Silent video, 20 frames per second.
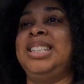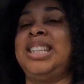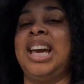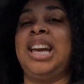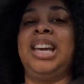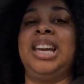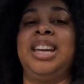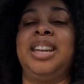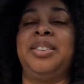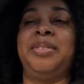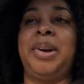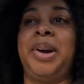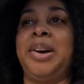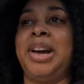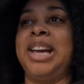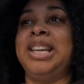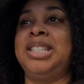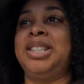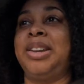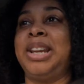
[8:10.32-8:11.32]
Second.
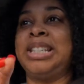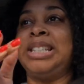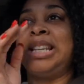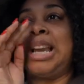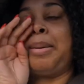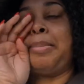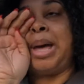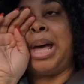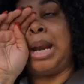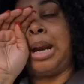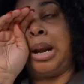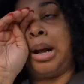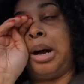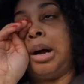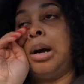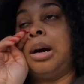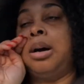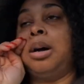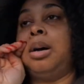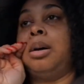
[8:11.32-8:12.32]
Okay, so that's not bad at
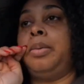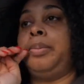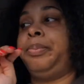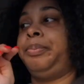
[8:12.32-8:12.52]
all.